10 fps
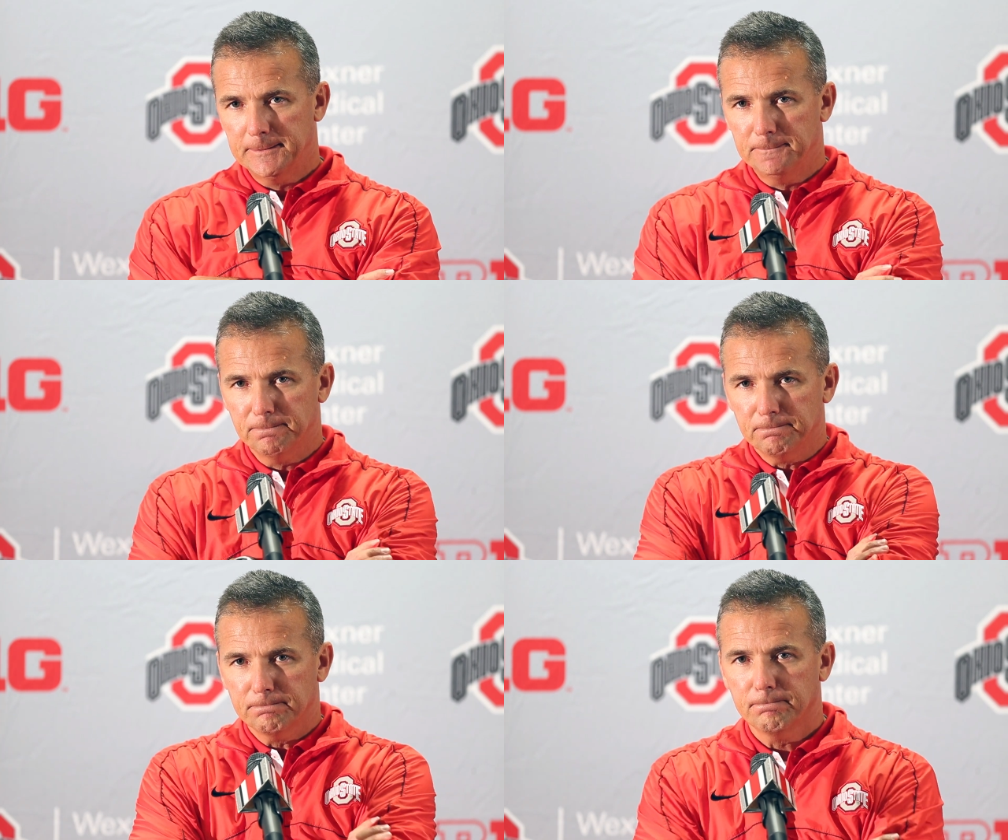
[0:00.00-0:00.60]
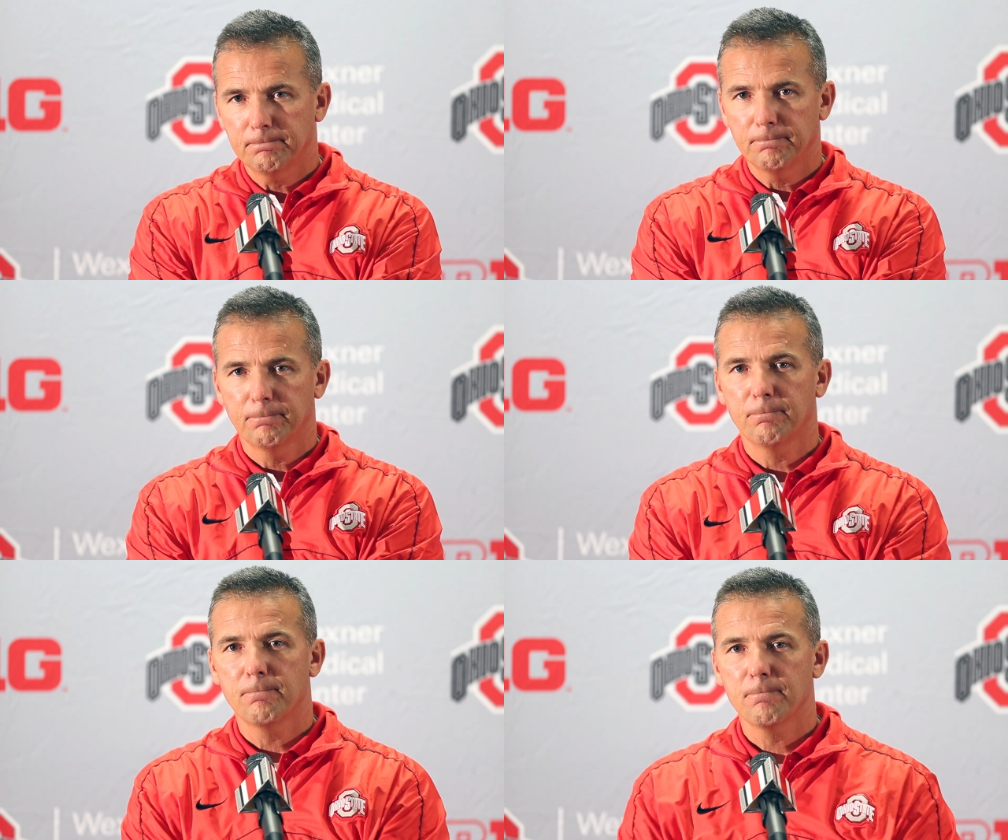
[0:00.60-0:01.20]
curious about
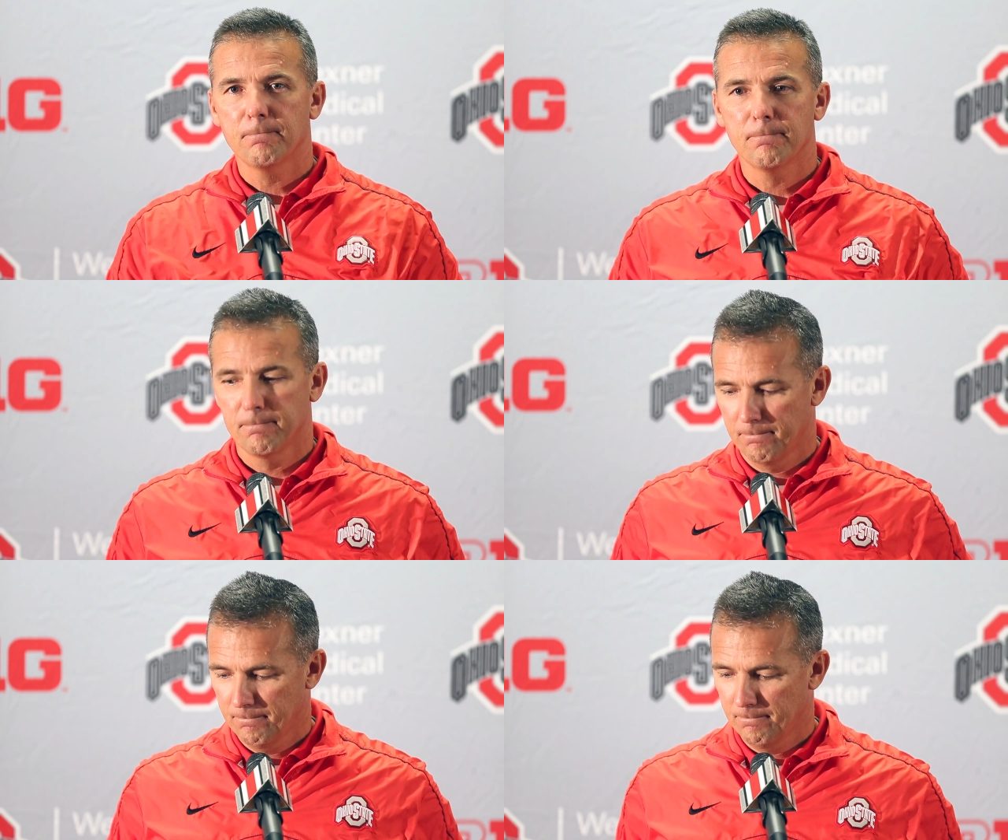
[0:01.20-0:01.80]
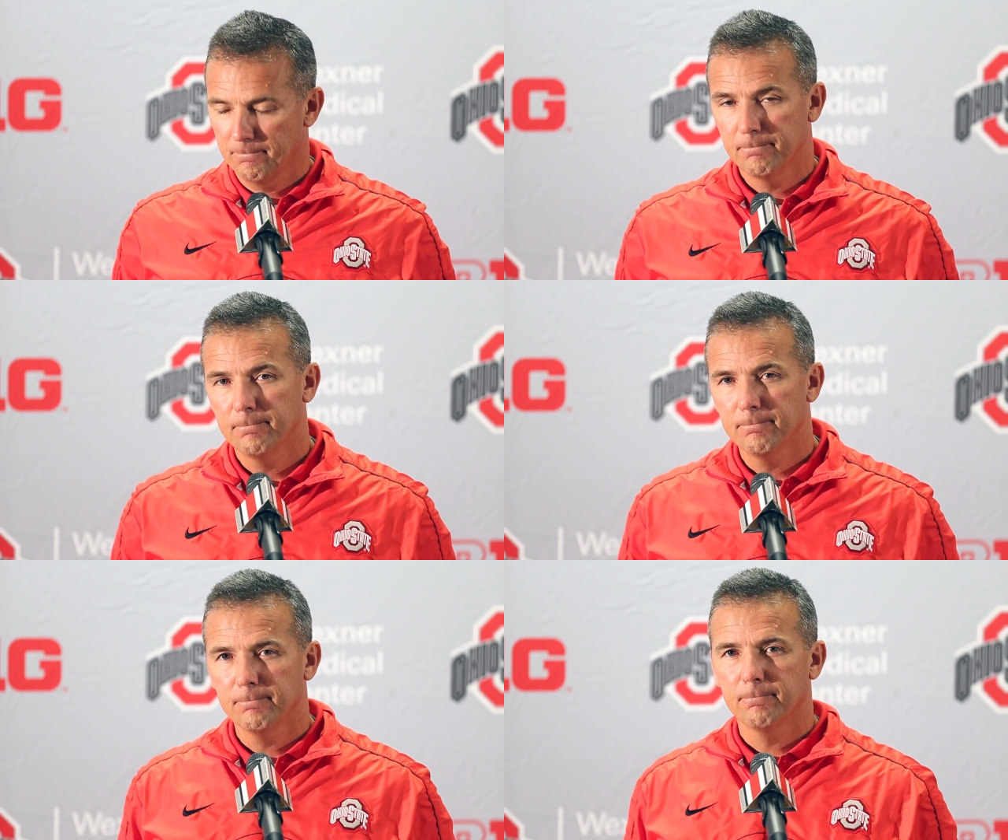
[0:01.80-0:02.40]
freshmen in particular, without
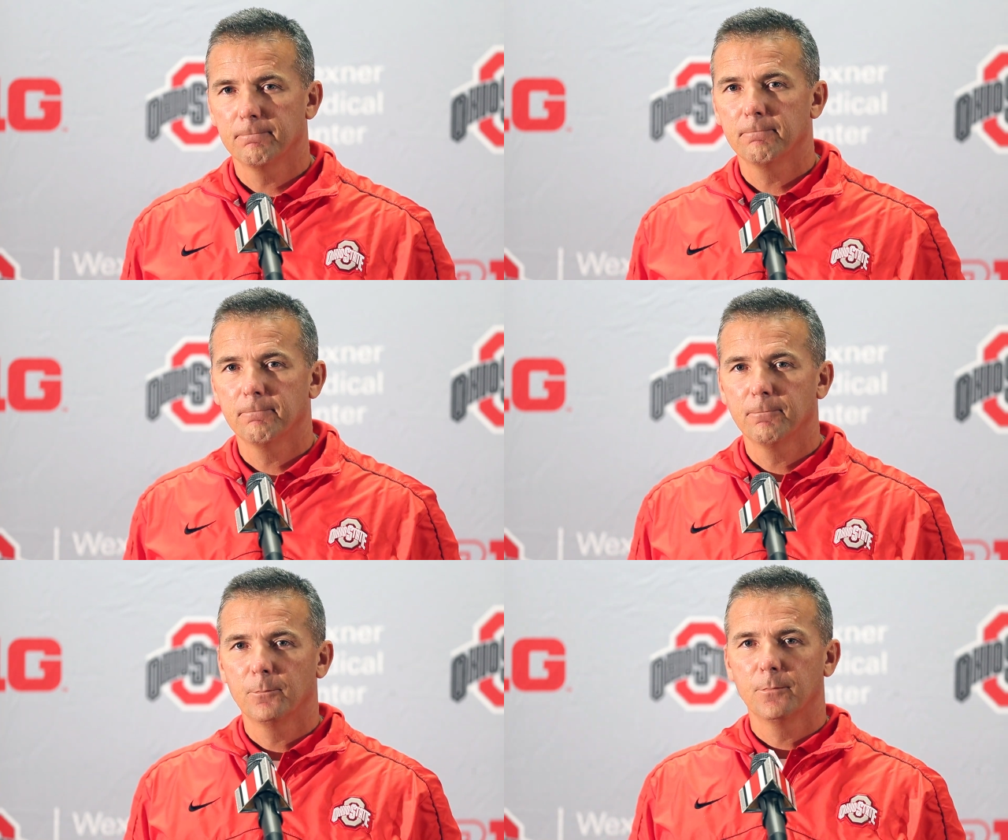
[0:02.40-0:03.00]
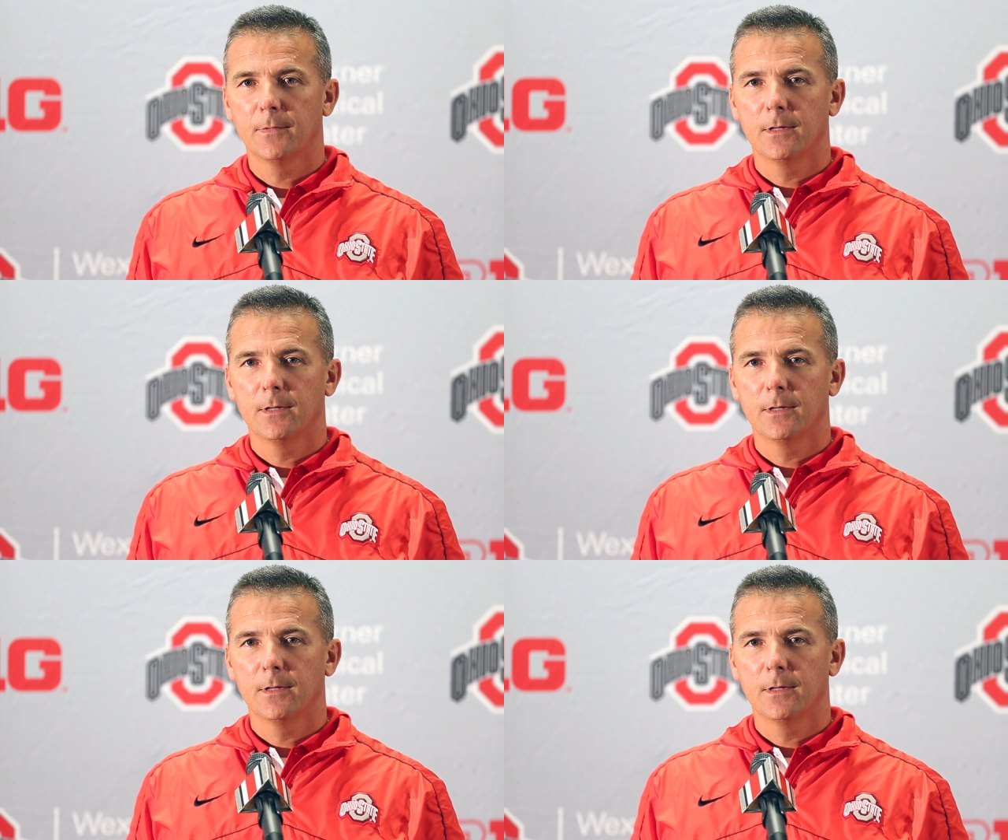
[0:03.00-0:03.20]
looking at a two-deep,